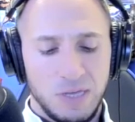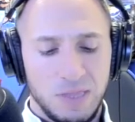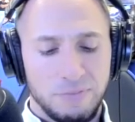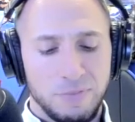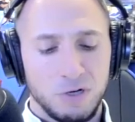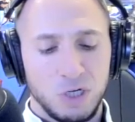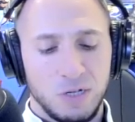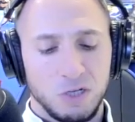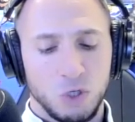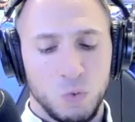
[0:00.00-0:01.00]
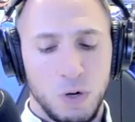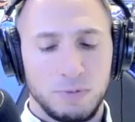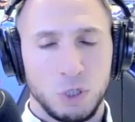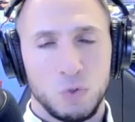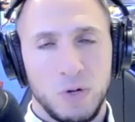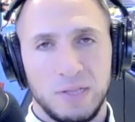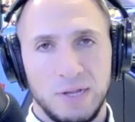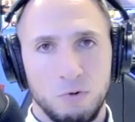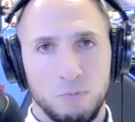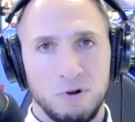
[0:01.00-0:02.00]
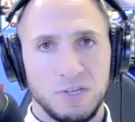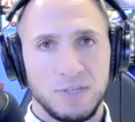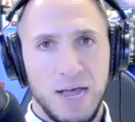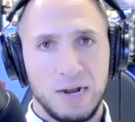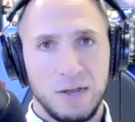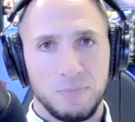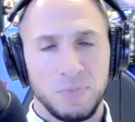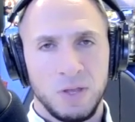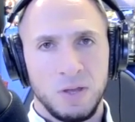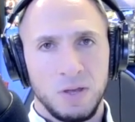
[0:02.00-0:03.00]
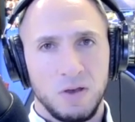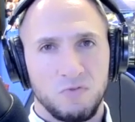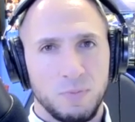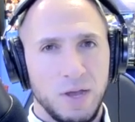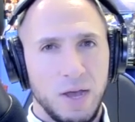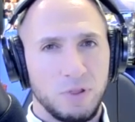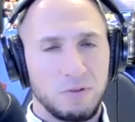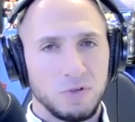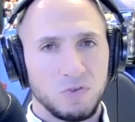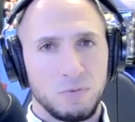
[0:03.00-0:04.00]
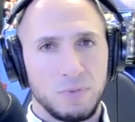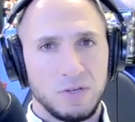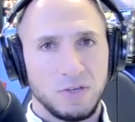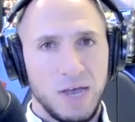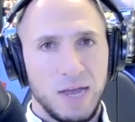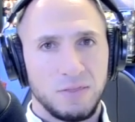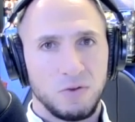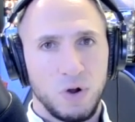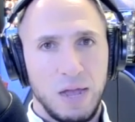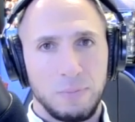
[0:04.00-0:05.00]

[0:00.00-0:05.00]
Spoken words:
the emerging Swerve Strickland with Prince Nana I believe it was from the side of the ramp